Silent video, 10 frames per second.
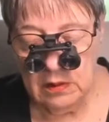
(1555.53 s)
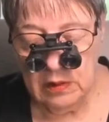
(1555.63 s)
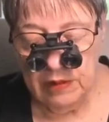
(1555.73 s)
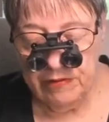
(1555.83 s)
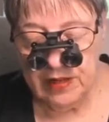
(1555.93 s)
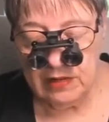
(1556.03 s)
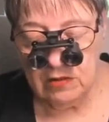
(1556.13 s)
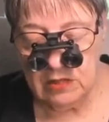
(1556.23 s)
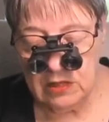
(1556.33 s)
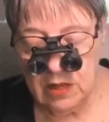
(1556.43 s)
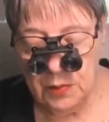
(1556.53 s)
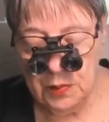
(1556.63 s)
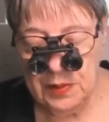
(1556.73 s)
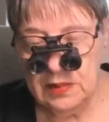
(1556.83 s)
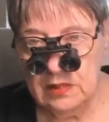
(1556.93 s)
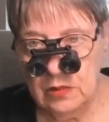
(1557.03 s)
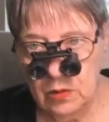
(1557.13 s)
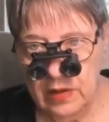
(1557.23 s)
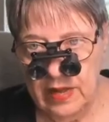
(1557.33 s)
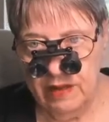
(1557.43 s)
in fact, there's a couple places
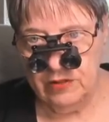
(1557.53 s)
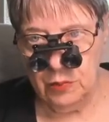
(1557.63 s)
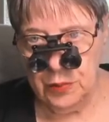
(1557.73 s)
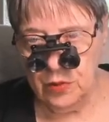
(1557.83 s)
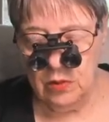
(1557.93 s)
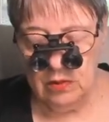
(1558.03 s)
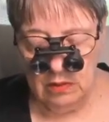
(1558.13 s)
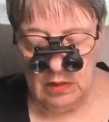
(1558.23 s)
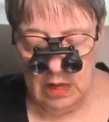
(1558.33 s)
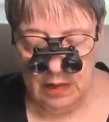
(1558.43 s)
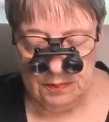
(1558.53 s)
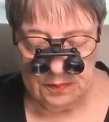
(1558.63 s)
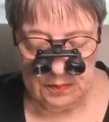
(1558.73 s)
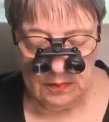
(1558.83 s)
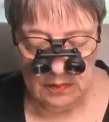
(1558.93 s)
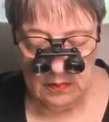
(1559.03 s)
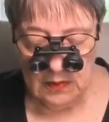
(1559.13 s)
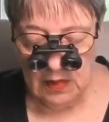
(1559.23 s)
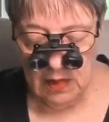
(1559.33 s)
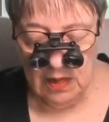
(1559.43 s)
where I have to pull
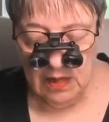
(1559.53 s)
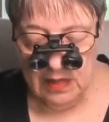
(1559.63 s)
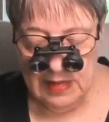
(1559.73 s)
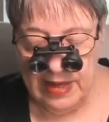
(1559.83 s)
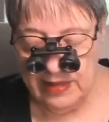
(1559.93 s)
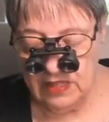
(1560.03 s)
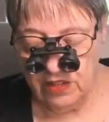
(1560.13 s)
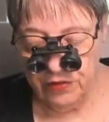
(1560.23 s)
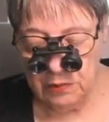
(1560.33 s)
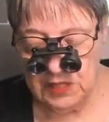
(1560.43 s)
the ends from